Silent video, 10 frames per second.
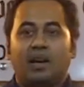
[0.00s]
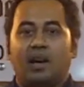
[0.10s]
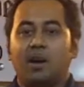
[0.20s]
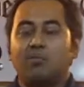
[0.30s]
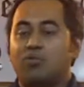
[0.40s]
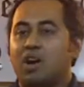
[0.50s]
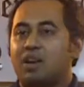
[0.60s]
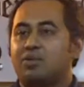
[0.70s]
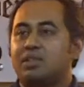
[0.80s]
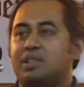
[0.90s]
I have
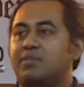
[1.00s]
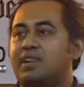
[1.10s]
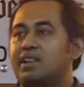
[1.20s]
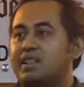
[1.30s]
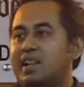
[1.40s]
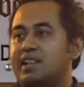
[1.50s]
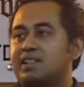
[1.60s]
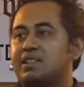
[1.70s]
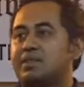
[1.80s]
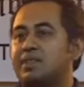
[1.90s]
worked with different
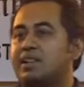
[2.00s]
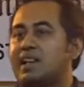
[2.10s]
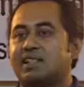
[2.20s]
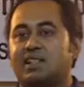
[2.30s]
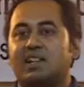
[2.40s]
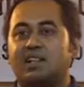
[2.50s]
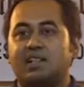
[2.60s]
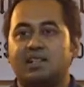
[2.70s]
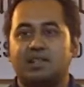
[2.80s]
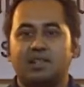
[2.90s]
race, different
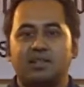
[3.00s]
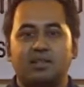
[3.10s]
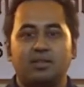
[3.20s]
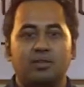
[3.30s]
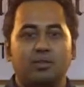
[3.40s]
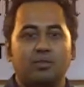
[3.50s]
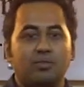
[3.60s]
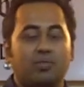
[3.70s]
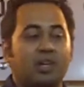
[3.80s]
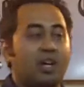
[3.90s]
nationalities,
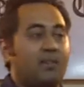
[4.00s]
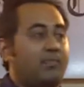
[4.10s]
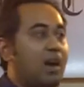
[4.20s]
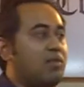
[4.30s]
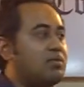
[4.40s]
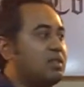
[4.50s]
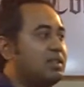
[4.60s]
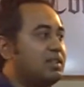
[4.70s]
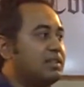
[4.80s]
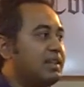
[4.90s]
but I have found
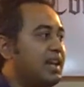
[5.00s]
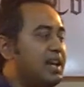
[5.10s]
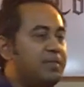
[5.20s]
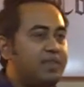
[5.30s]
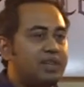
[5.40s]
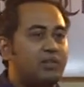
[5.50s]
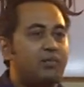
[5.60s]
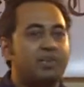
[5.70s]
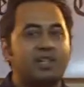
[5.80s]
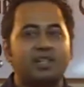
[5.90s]
that every
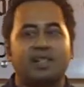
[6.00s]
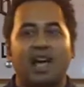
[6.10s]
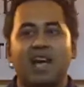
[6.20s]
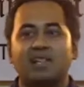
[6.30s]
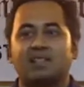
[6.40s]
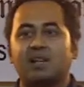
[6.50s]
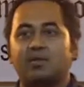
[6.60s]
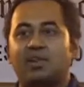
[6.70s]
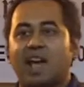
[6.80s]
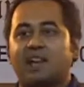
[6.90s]
community has their
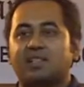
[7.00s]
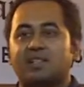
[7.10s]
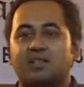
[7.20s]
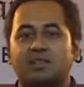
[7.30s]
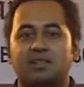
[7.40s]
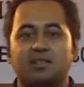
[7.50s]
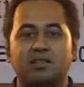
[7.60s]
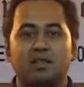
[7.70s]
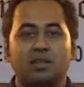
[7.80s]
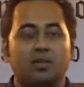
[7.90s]
own accent,
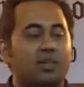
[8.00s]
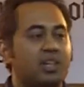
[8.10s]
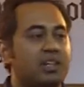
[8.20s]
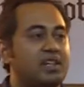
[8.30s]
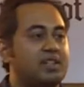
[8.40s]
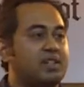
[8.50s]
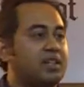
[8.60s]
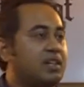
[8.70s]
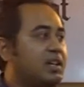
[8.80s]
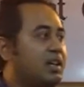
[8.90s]
whether it's
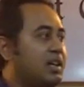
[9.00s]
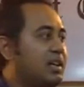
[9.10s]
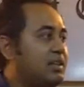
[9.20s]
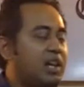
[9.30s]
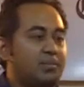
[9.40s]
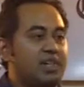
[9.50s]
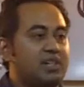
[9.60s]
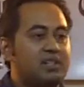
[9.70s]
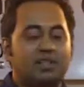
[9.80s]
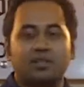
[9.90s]

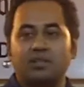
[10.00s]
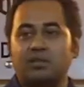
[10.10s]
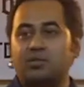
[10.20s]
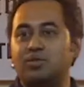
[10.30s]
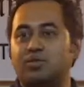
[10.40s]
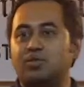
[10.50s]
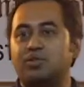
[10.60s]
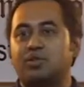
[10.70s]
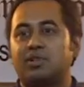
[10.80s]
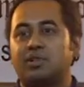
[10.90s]
Tamils,
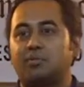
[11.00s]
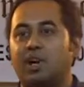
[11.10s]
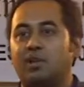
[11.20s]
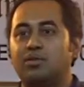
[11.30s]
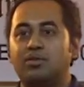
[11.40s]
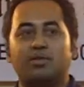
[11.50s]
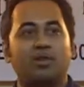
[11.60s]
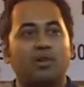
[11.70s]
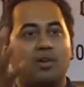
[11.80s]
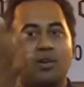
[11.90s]
Gujus, Malus,
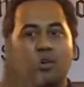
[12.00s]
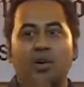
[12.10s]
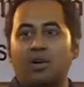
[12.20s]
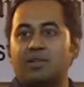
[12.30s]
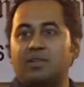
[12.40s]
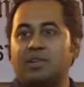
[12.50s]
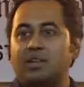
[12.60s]
or